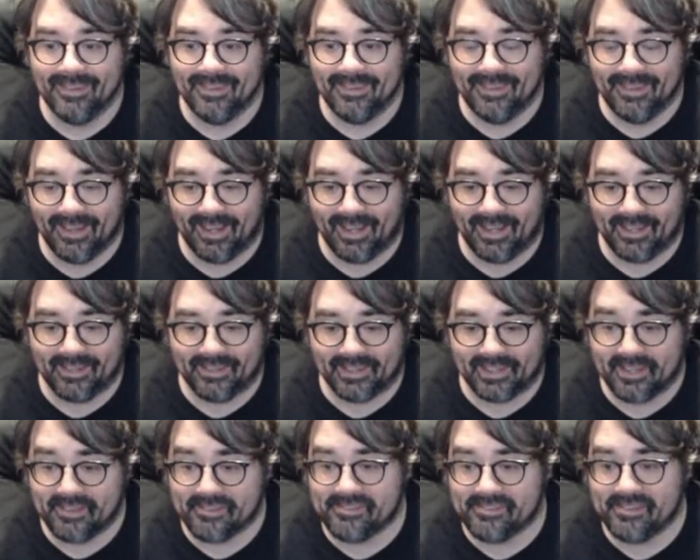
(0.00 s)

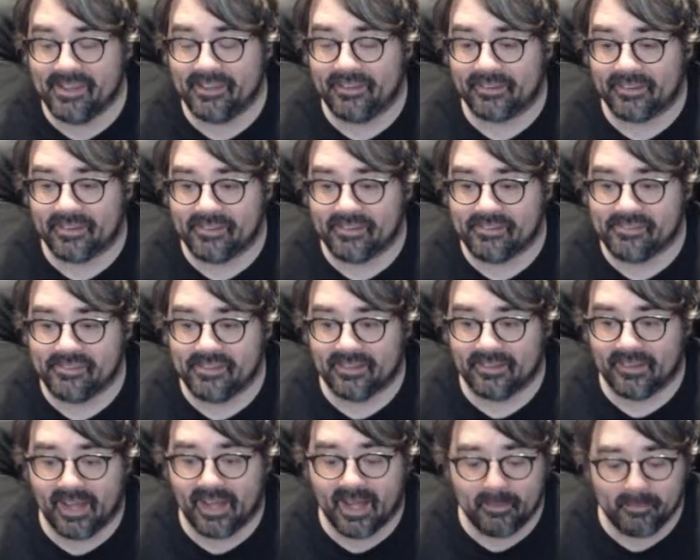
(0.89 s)
like I said, you're going to see a
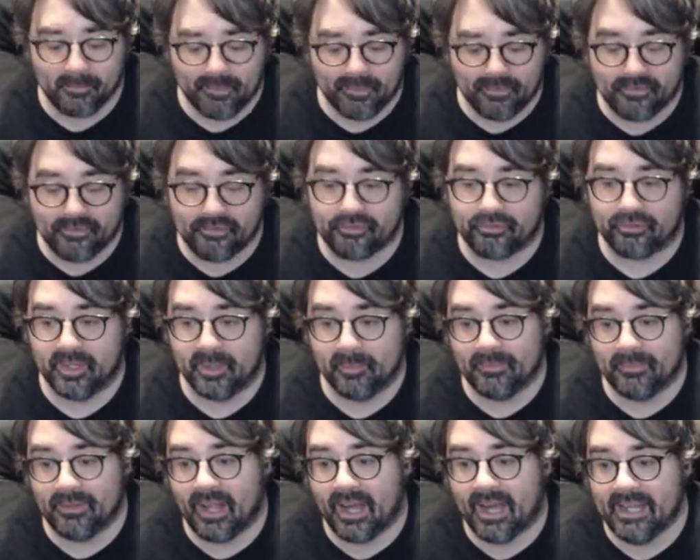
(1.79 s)
lot more
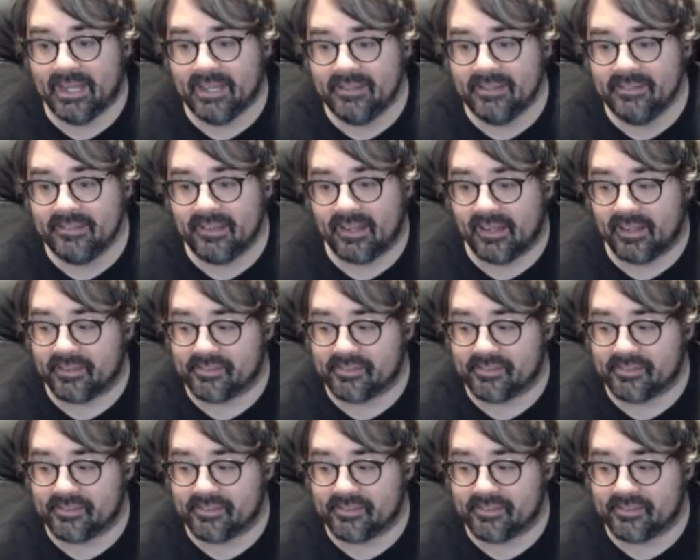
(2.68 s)
streamlined.